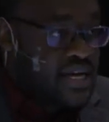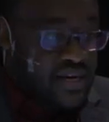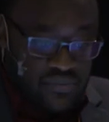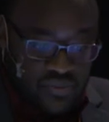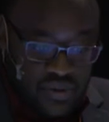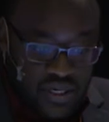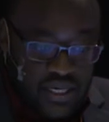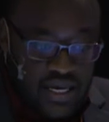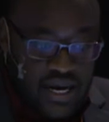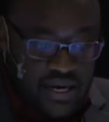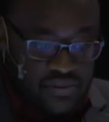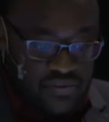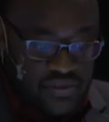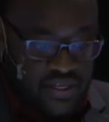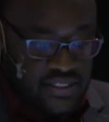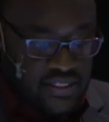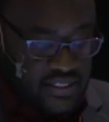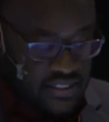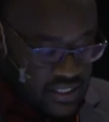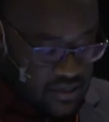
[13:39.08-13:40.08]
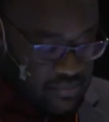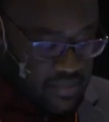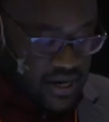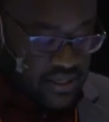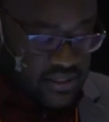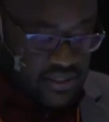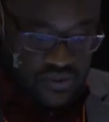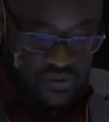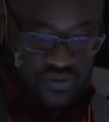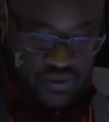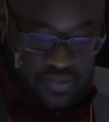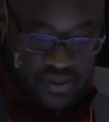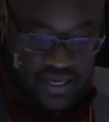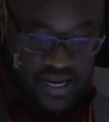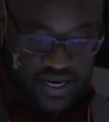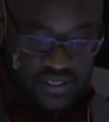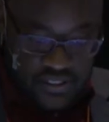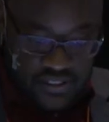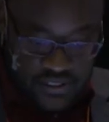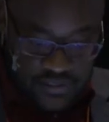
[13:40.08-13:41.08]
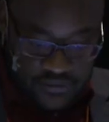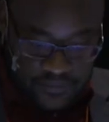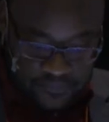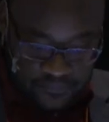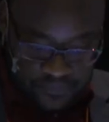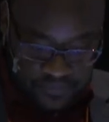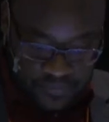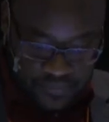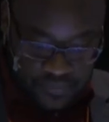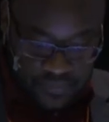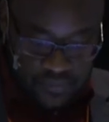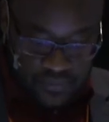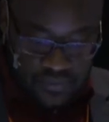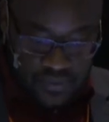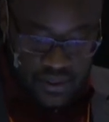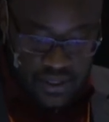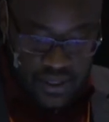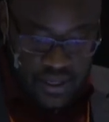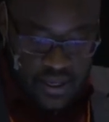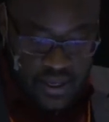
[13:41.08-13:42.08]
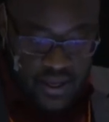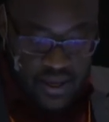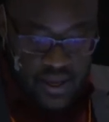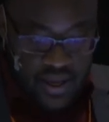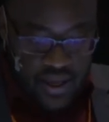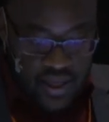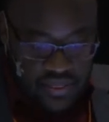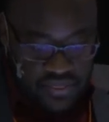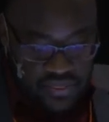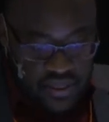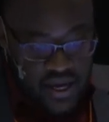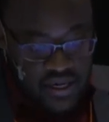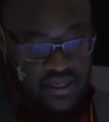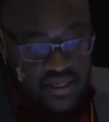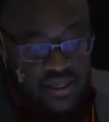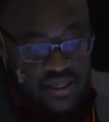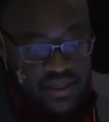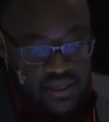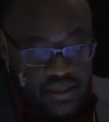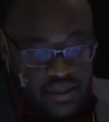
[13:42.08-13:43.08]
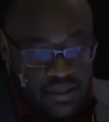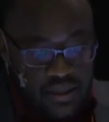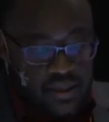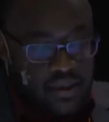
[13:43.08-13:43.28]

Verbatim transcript: that really address stigma and discrimination. Thirdly,